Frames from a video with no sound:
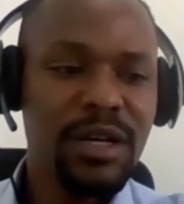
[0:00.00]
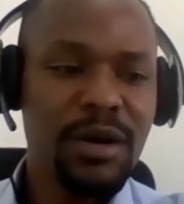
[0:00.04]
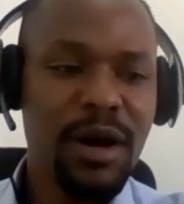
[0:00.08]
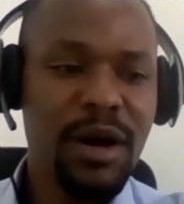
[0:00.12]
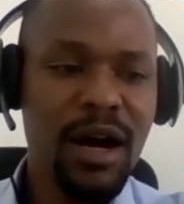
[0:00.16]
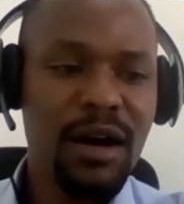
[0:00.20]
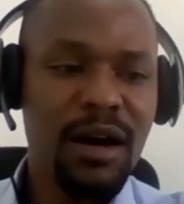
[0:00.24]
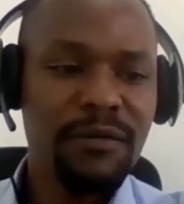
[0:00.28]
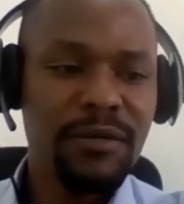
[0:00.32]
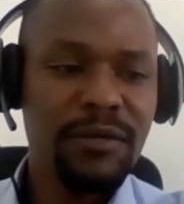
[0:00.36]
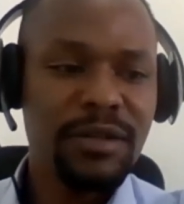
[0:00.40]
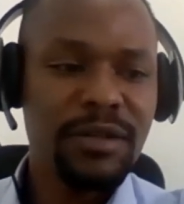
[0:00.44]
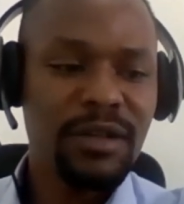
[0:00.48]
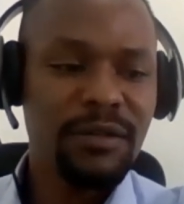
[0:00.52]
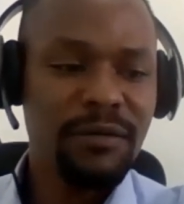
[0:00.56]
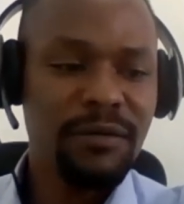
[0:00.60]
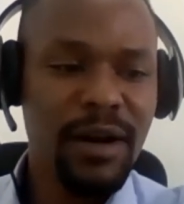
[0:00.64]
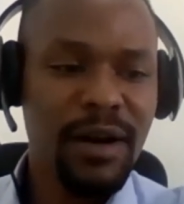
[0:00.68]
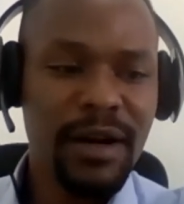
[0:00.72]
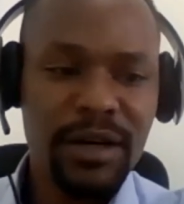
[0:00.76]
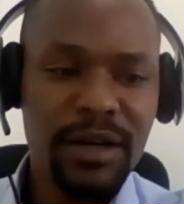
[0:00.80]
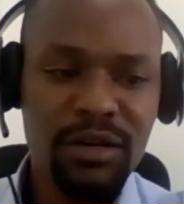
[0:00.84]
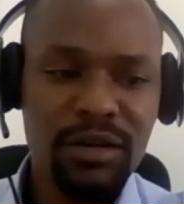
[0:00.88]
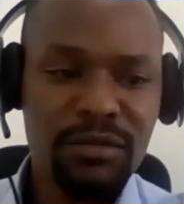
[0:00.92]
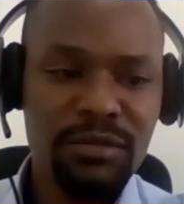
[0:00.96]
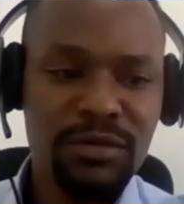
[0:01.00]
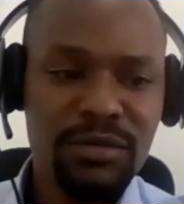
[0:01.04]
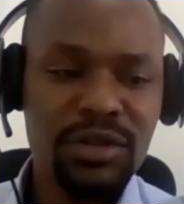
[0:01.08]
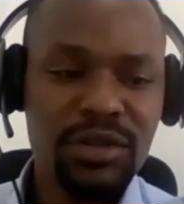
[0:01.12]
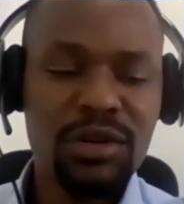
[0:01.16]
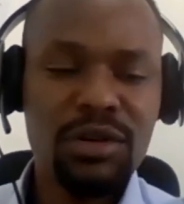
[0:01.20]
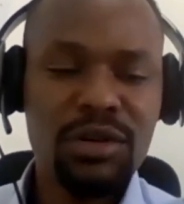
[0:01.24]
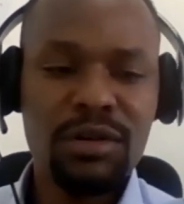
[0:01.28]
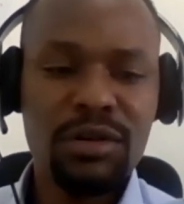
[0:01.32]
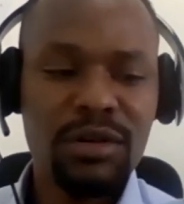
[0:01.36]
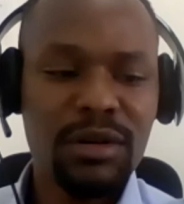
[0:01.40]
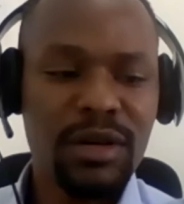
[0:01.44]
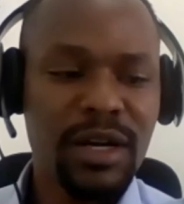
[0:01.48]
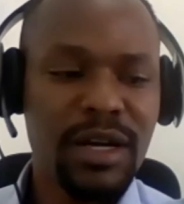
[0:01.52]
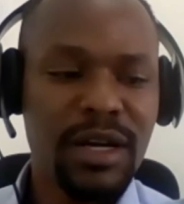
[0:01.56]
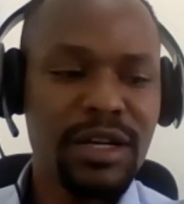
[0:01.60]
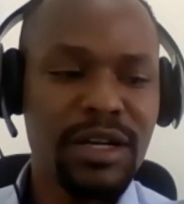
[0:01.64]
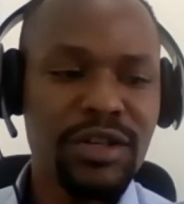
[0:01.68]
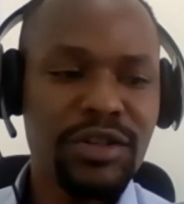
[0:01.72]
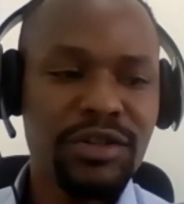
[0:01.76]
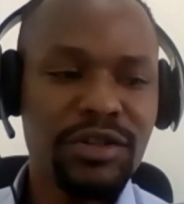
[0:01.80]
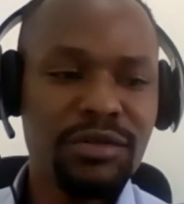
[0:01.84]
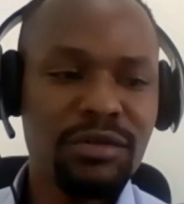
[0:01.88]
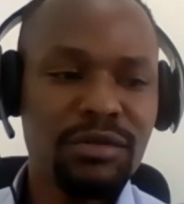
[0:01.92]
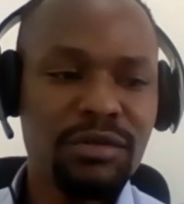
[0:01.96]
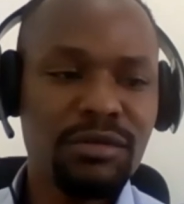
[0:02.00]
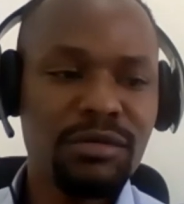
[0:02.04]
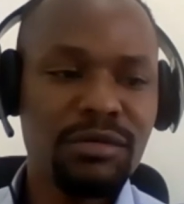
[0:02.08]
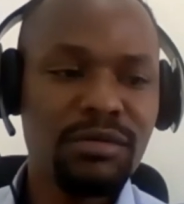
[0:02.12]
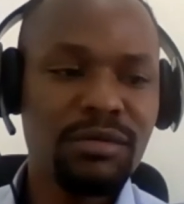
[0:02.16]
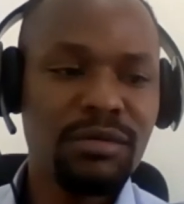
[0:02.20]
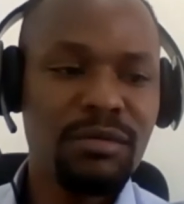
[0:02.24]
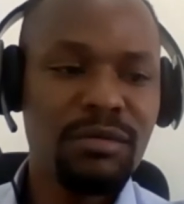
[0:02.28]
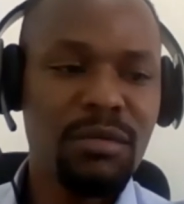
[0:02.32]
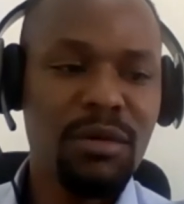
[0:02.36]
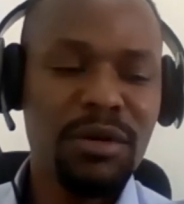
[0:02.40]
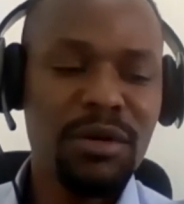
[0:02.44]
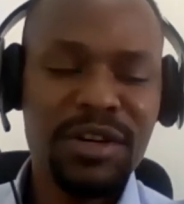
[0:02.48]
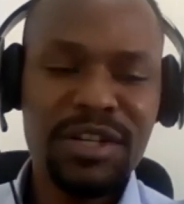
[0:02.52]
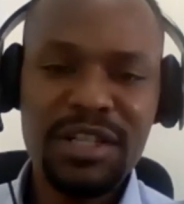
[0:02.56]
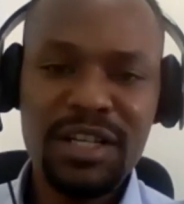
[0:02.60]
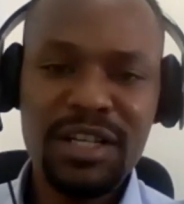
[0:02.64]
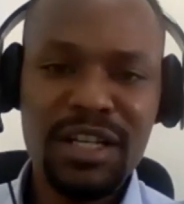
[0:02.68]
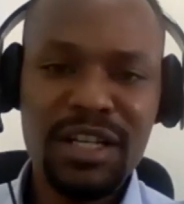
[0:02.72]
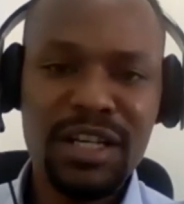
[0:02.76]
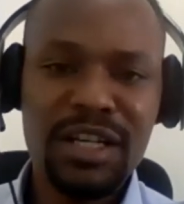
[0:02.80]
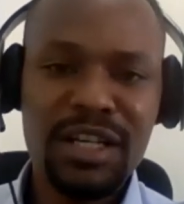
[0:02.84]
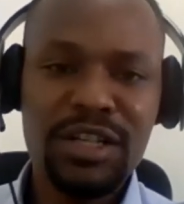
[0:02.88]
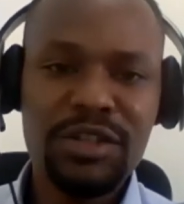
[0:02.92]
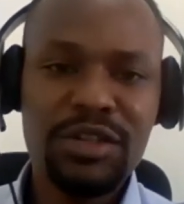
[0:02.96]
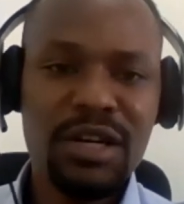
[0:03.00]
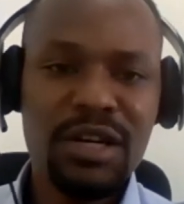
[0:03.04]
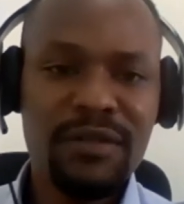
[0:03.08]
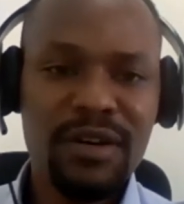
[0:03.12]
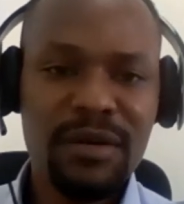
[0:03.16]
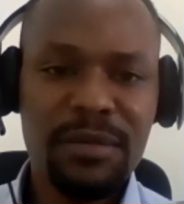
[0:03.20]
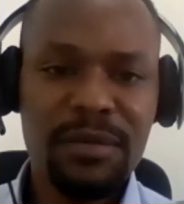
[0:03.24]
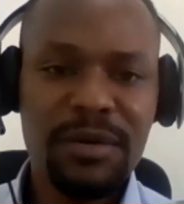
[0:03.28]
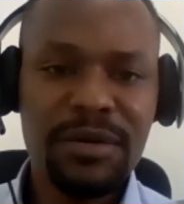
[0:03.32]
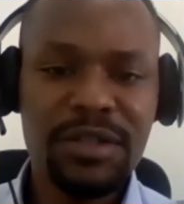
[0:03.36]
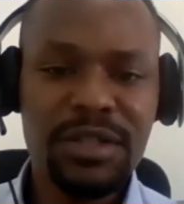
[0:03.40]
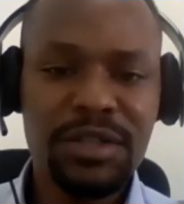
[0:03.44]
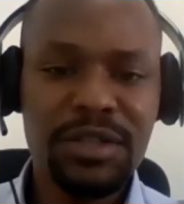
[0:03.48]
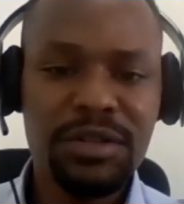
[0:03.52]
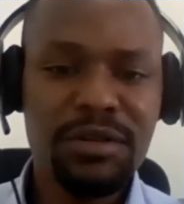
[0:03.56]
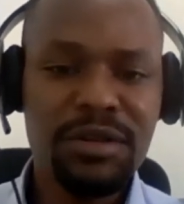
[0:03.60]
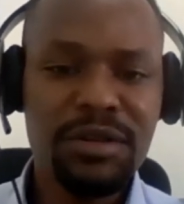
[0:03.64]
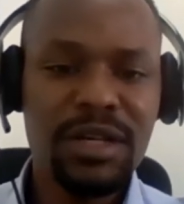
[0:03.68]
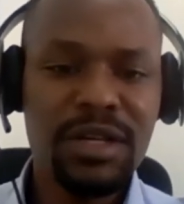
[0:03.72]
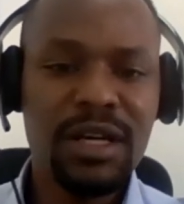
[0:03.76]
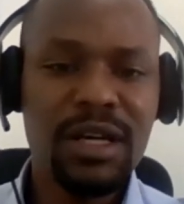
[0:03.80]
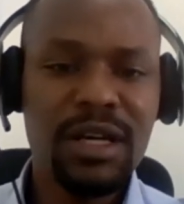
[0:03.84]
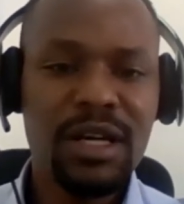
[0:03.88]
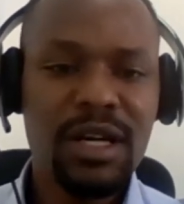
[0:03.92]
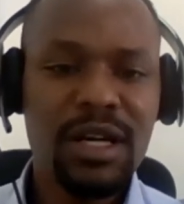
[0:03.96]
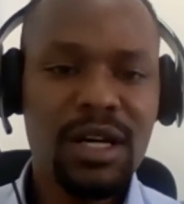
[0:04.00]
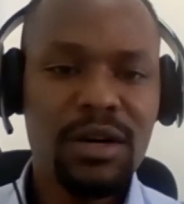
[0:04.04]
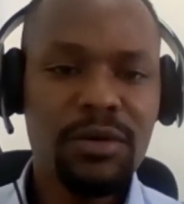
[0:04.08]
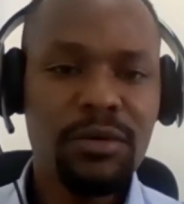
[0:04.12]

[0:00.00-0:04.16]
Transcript: you have your Safaricom stock and you monitoring it, you have a position there.